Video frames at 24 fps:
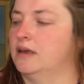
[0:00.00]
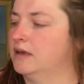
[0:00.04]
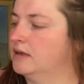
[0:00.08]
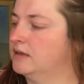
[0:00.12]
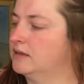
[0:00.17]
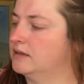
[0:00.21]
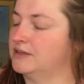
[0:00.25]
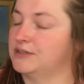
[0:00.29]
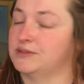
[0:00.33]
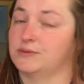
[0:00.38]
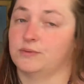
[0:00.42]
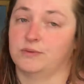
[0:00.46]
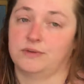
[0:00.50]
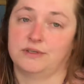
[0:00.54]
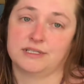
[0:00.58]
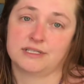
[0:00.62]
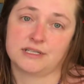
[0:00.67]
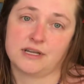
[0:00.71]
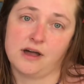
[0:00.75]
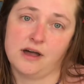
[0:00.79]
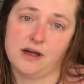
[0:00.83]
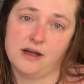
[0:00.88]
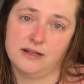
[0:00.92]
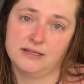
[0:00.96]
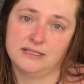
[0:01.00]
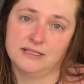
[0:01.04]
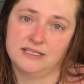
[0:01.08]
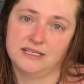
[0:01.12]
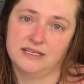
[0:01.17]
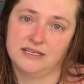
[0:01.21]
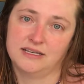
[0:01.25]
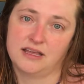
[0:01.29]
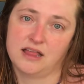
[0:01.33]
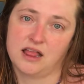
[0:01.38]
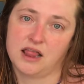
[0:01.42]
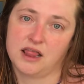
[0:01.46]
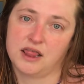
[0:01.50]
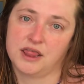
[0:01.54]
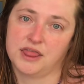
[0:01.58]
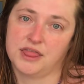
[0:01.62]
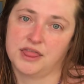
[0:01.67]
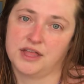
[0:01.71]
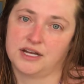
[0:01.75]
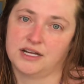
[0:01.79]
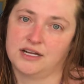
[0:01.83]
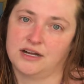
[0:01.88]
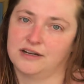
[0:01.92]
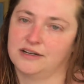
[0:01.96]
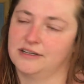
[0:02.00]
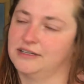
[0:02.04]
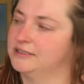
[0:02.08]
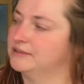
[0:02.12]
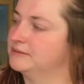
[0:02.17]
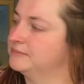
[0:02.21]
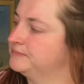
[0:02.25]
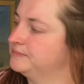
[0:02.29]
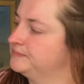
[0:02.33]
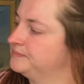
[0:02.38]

This one is called The Garden.